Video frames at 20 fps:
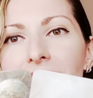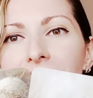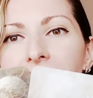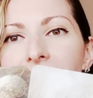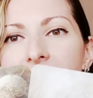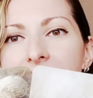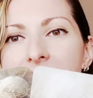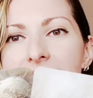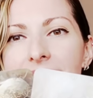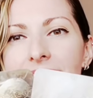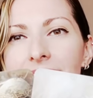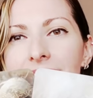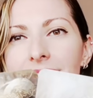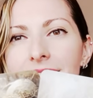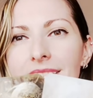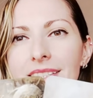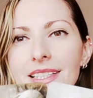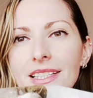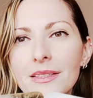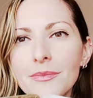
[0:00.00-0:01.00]
facing
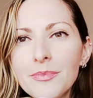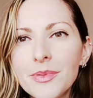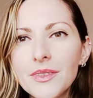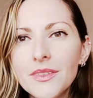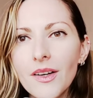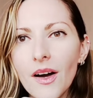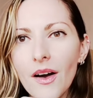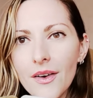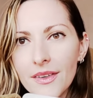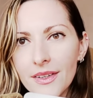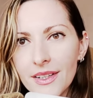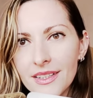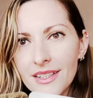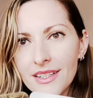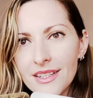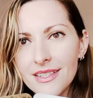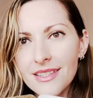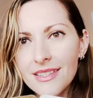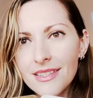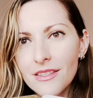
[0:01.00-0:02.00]
the deep
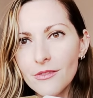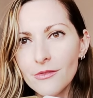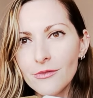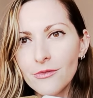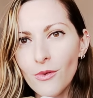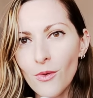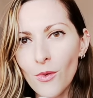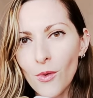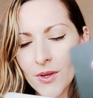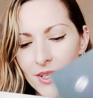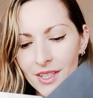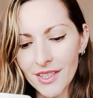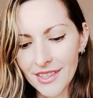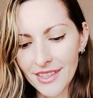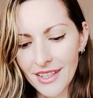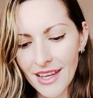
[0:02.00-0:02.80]
darkness, the void.